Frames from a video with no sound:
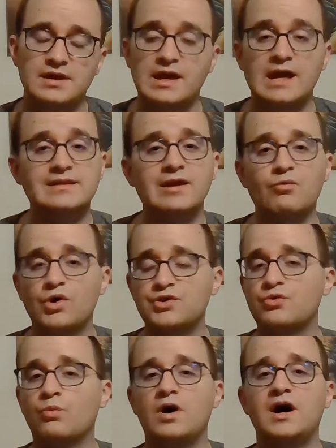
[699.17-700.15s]
And they
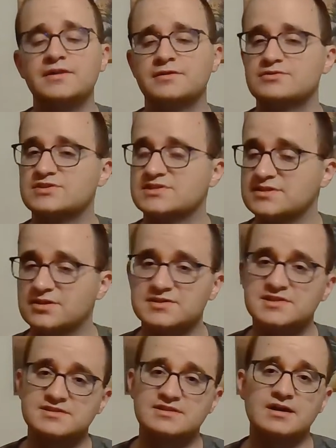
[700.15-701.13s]
wonder why they're still
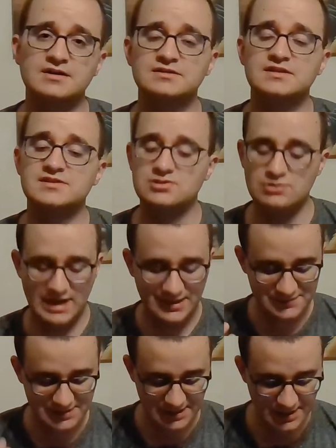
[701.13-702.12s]
stuck in this. You
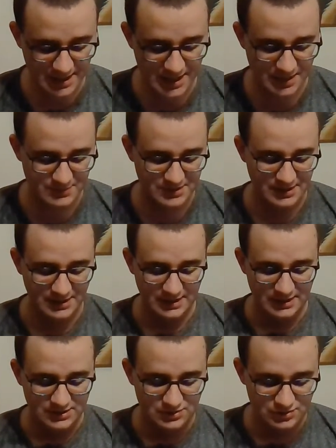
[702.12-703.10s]
have to come
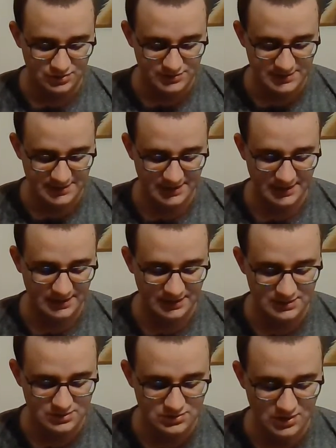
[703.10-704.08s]

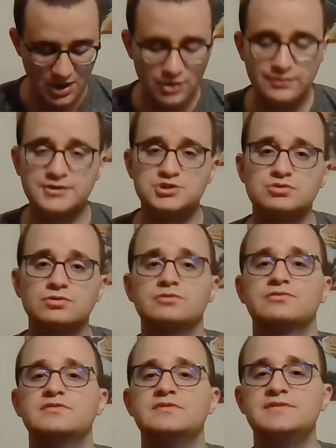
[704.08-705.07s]
to know the
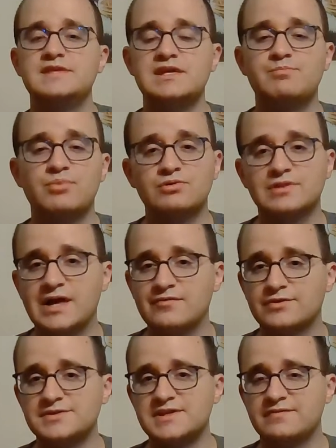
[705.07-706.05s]
truth, deeper
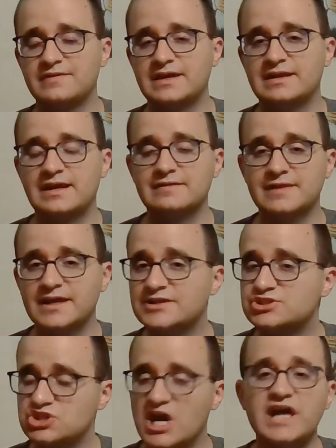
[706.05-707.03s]
levels of it, and let it
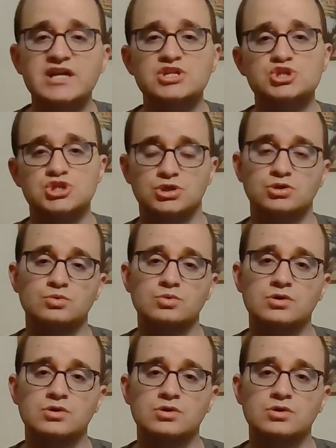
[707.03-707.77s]
change you.